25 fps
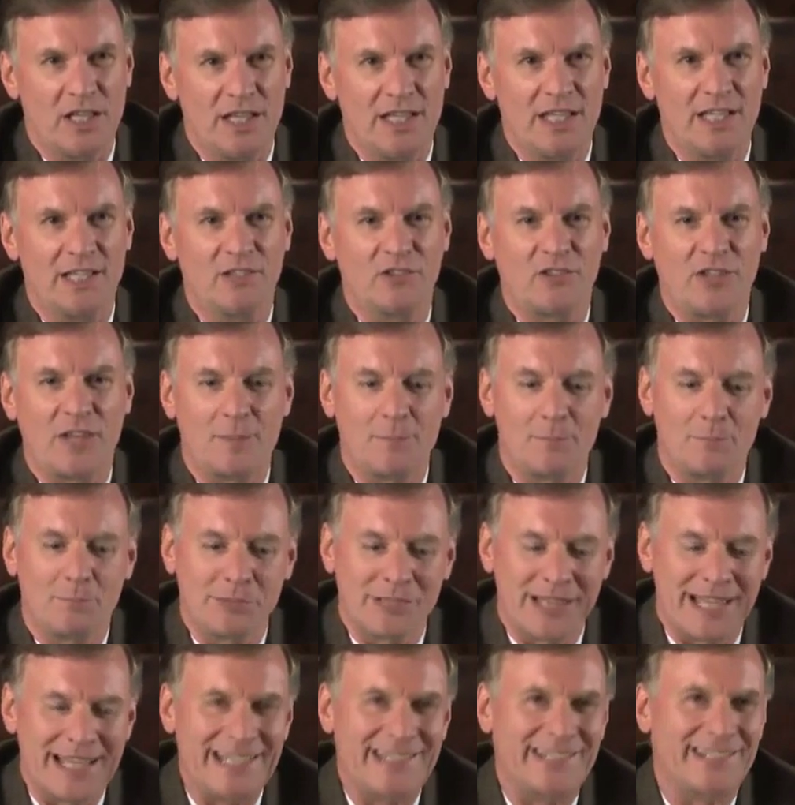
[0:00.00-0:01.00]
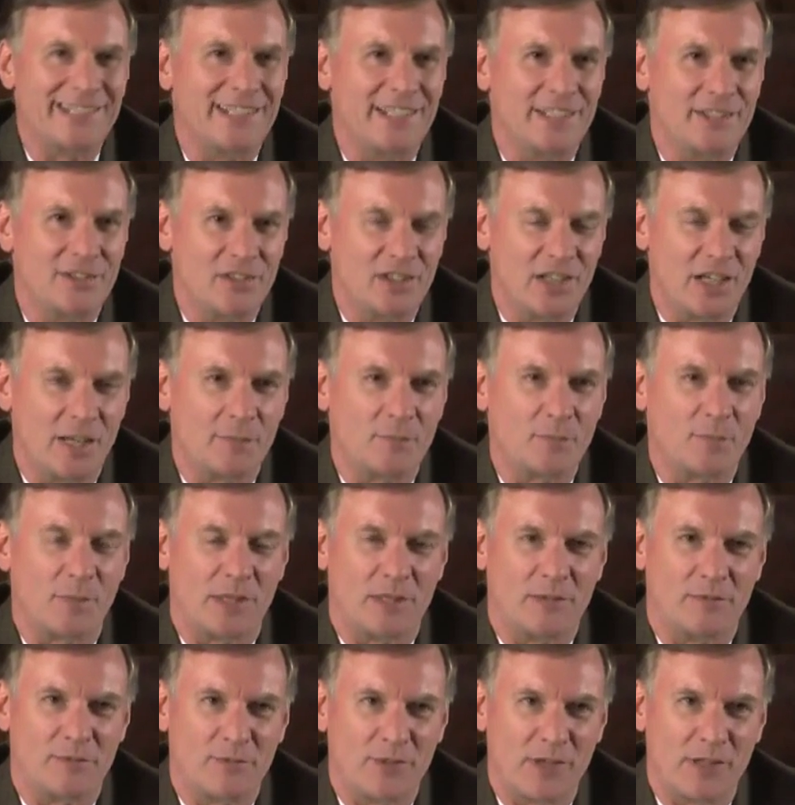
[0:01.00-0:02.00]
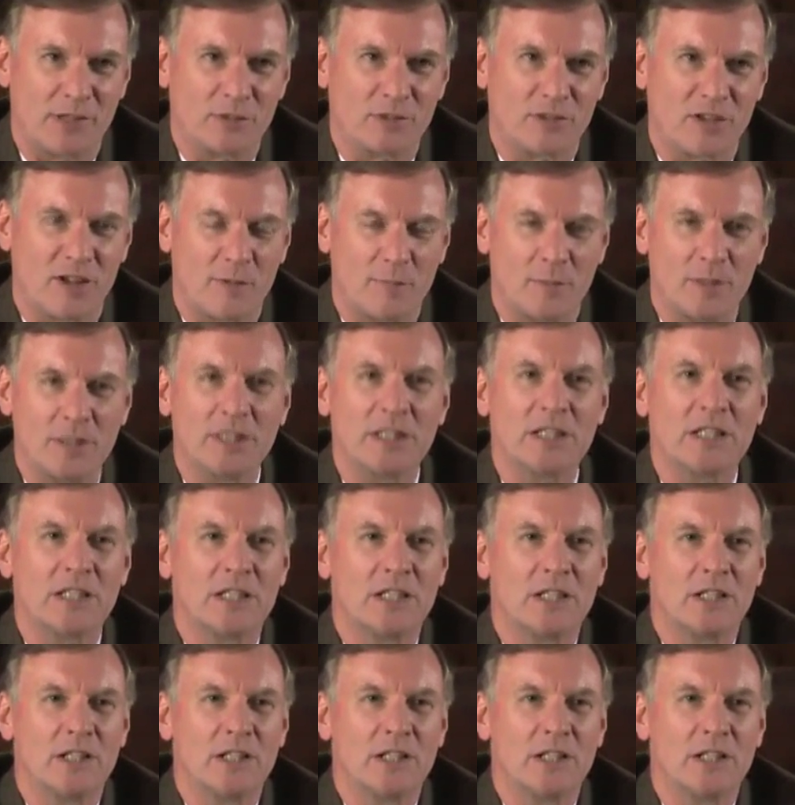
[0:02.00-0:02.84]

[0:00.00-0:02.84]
It is a blatant attempt by the federal government